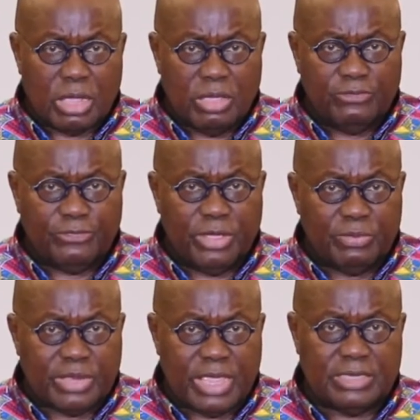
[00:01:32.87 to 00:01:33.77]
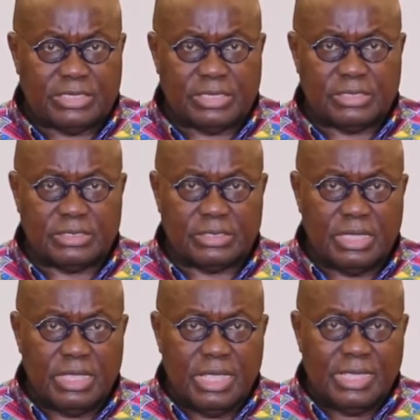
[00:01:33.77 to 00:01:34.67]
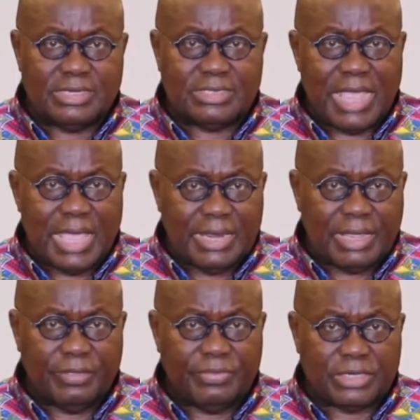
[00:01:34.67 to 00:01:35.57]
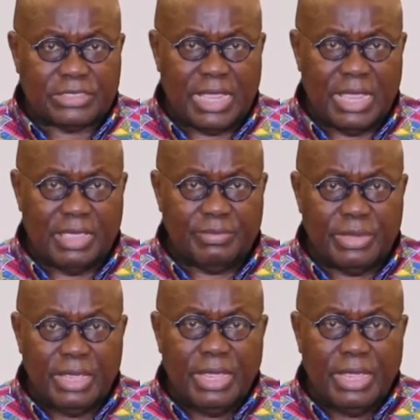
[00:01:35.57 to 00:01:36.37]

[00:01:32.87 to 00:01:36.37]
confirmed cases standing at the time